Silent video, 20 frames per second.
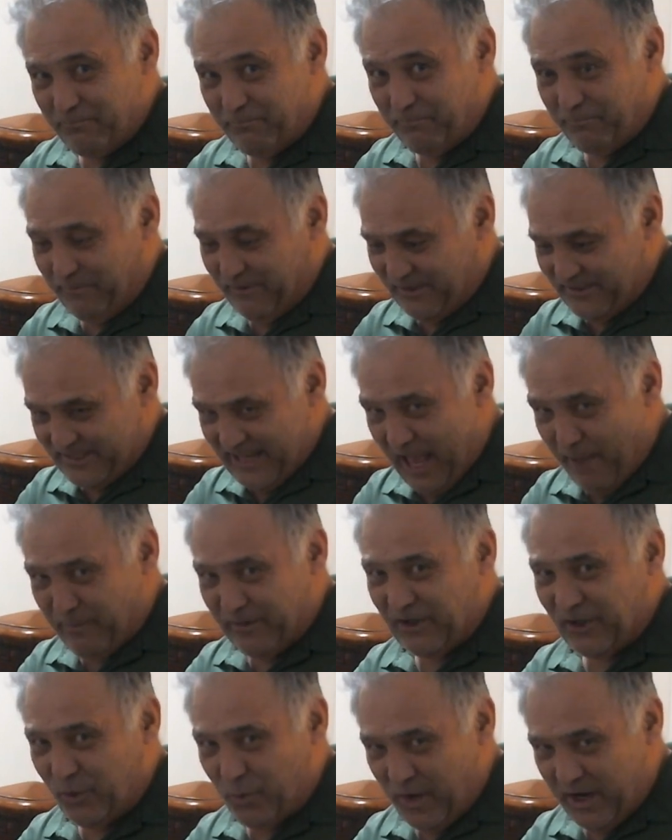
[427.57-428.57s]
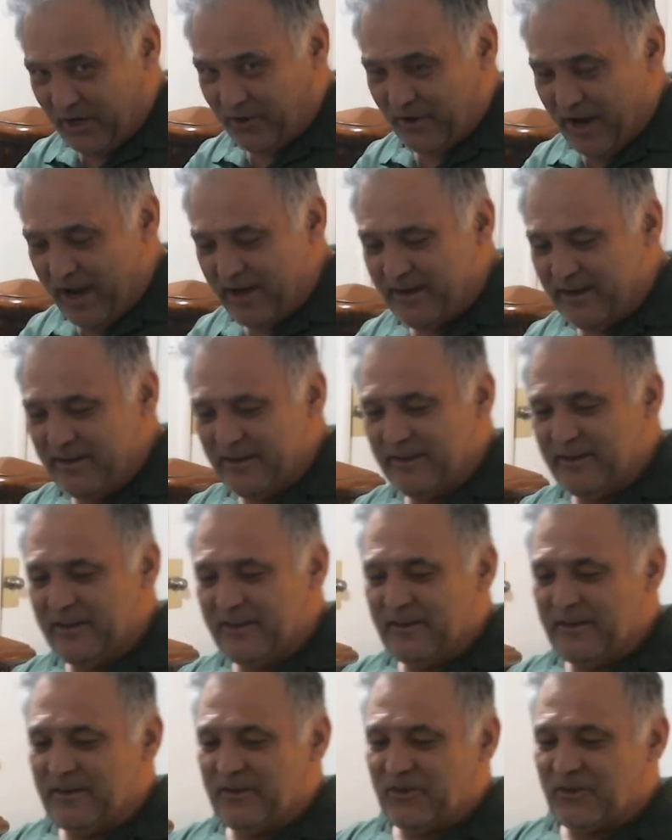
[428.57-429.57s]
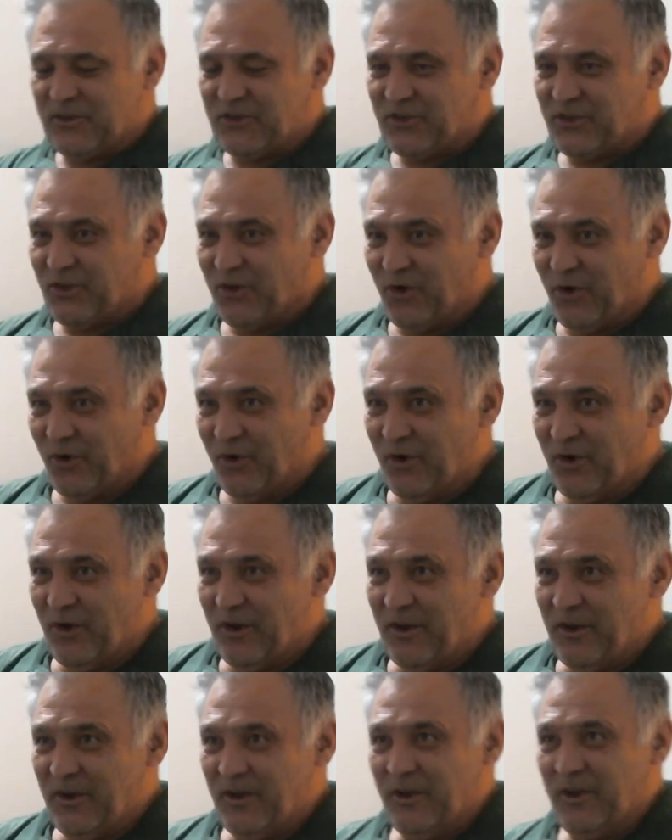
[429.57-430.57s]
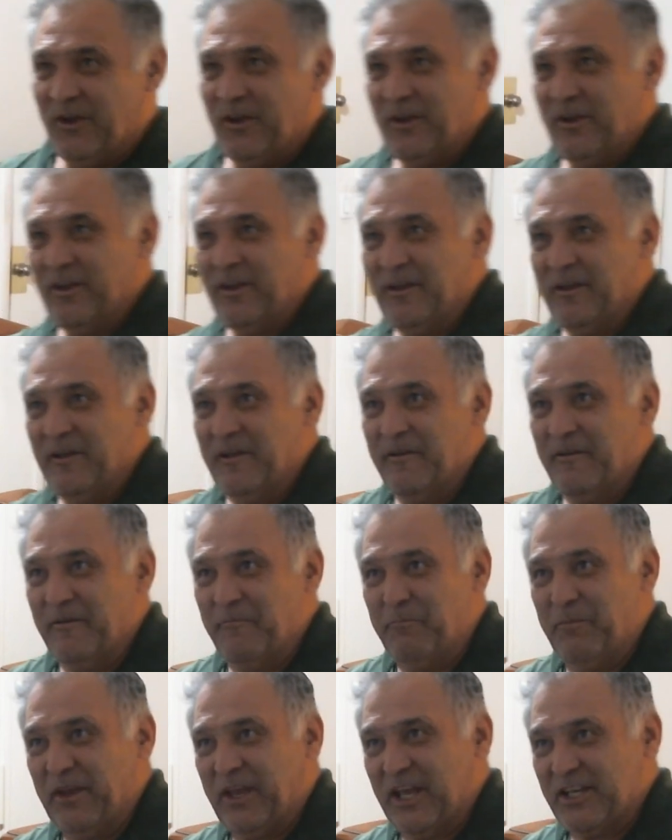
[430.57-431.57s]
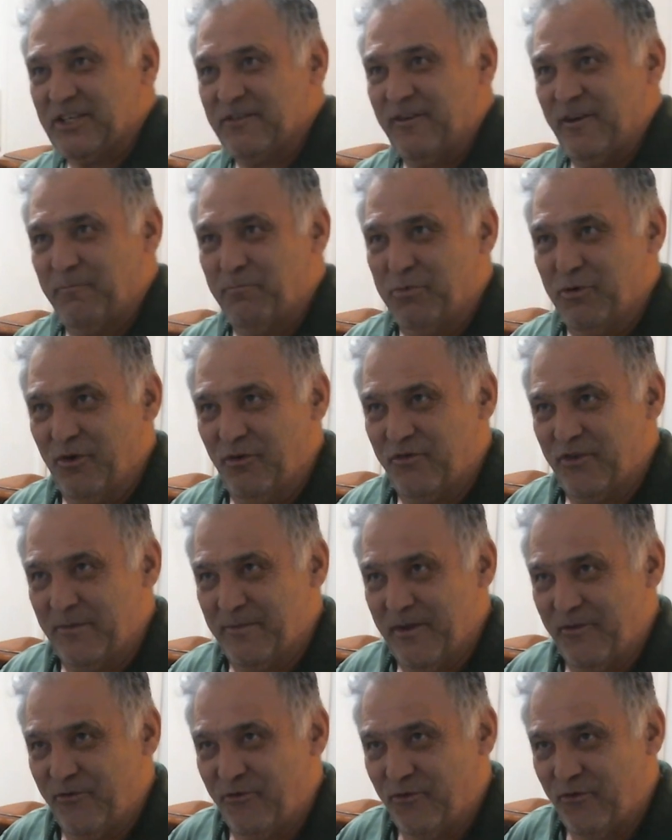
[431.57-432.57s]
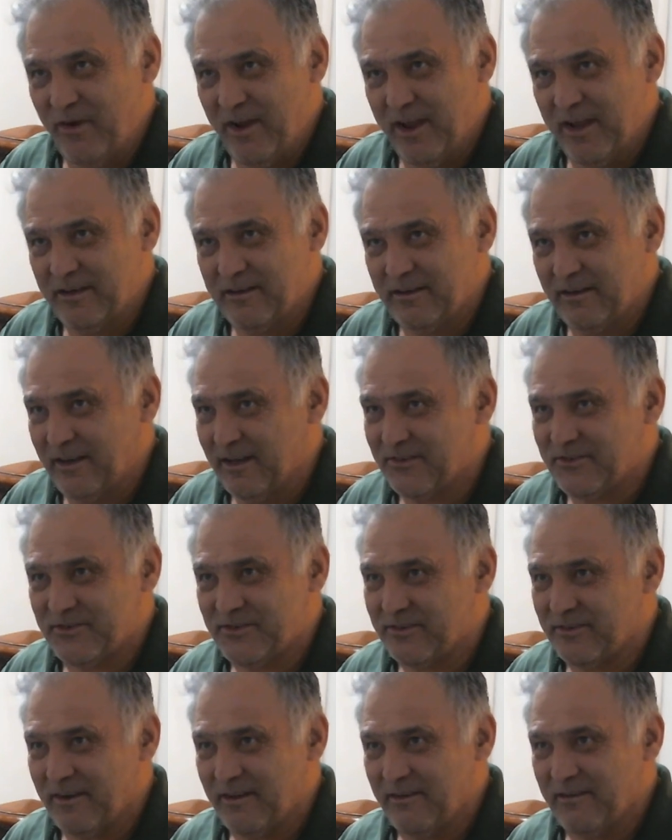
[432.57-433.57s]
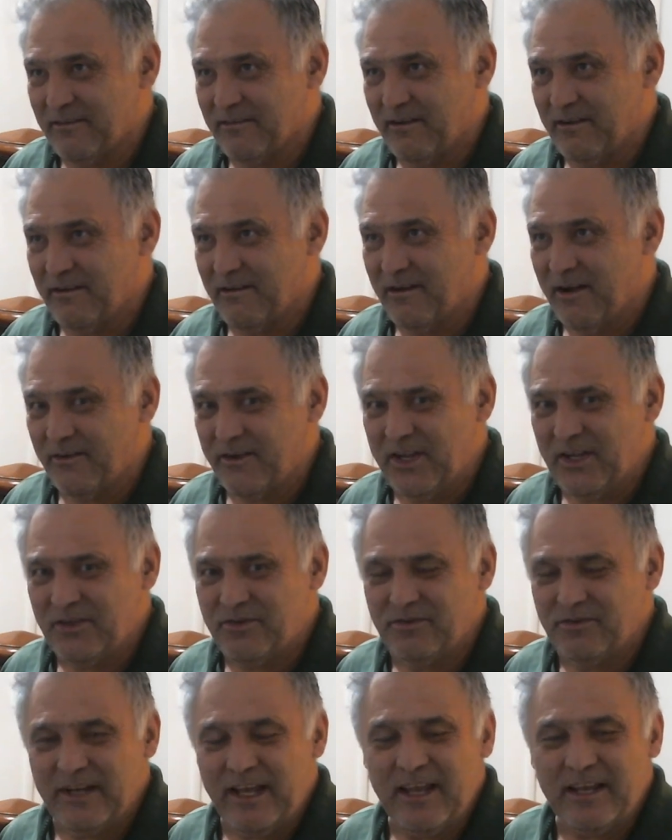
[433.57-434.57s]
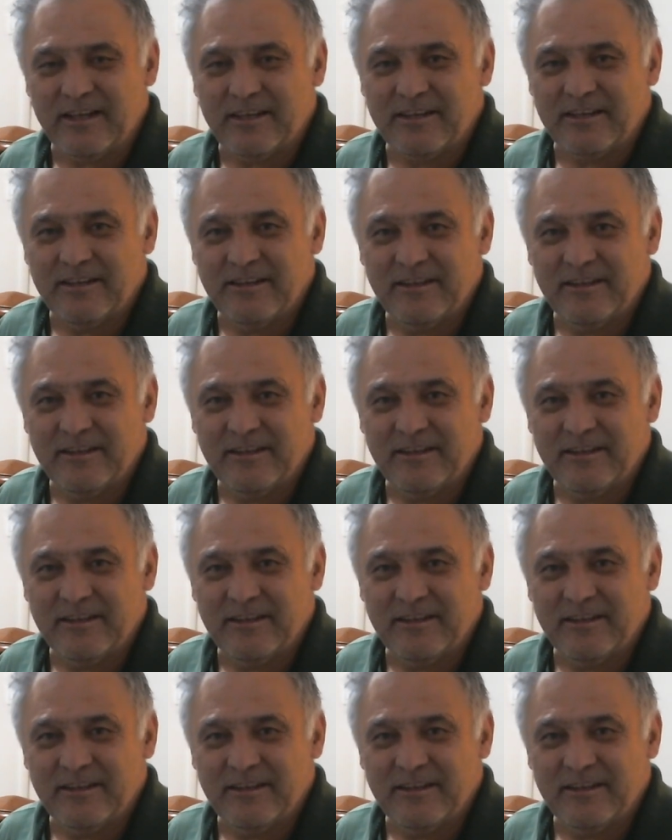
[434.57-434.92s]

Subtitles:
but it's happening quick, right? So, because if you pull from the front, it's already too late.